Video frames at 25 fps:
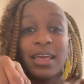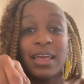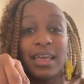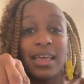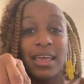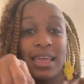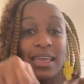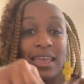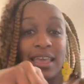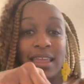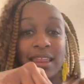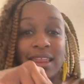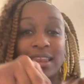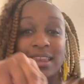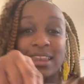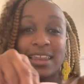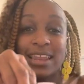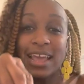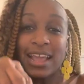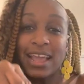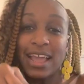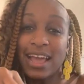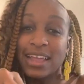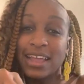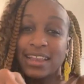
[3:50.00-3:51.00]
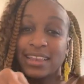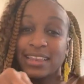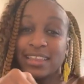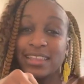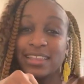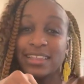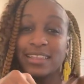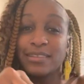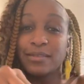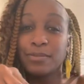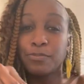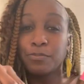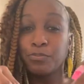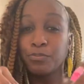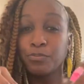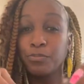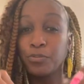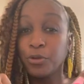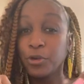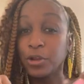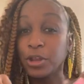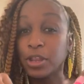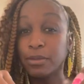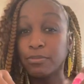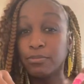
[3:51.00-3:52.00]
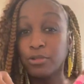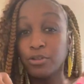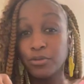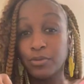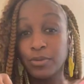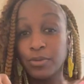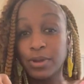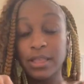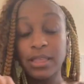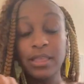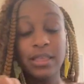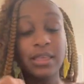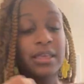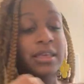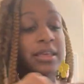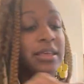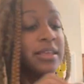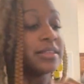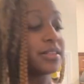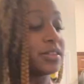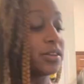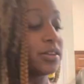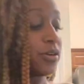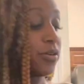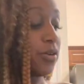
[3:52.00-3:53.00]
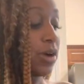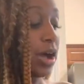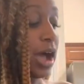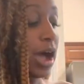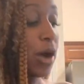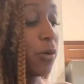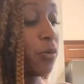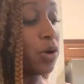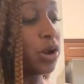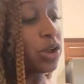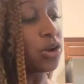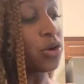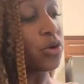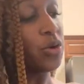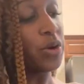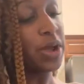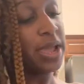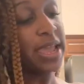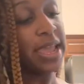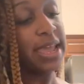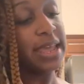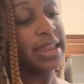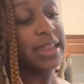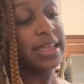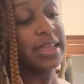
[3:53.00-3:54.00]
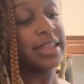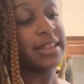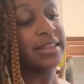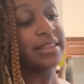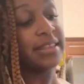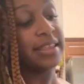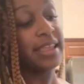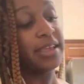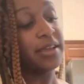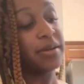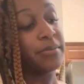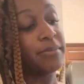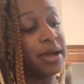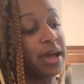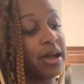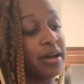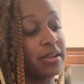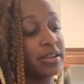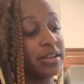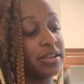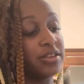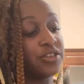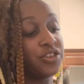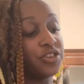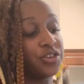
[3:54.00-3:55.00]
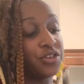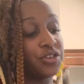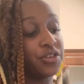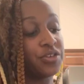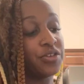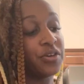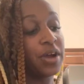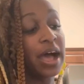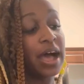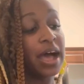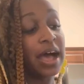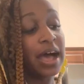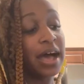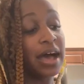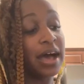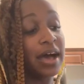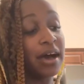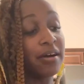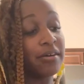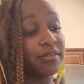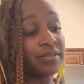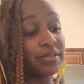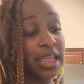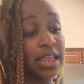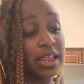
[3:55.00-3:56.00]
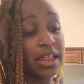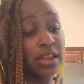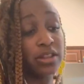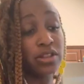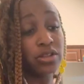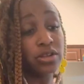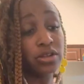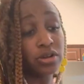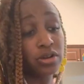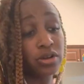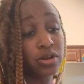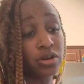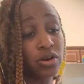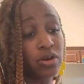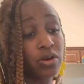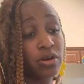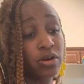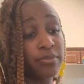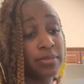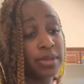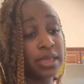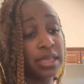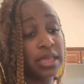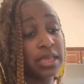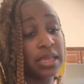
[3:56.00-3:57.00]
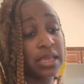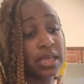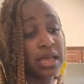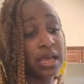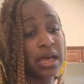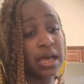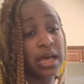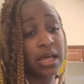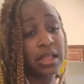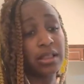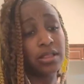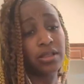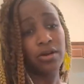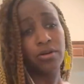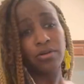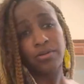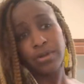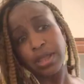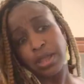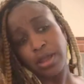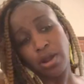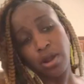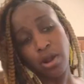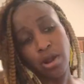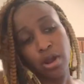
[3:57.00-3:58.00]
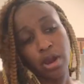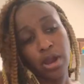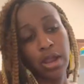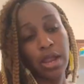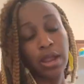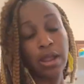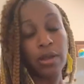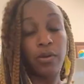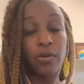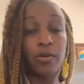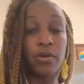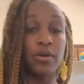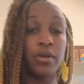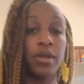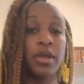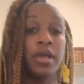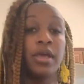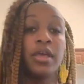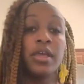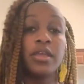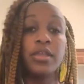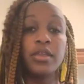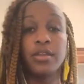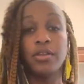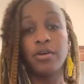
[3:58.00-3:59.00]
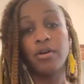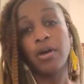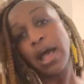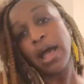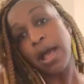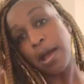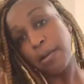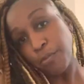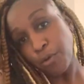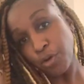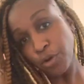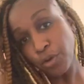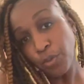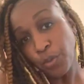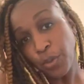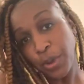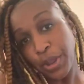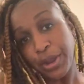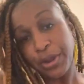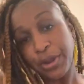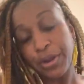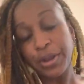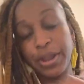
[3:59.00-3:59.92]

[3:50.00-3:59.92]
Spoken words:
And then I got this pretty blue one. So I want to go ahead and take them out and show you how they look on me and how long they are, and, you know, how I'm going to wear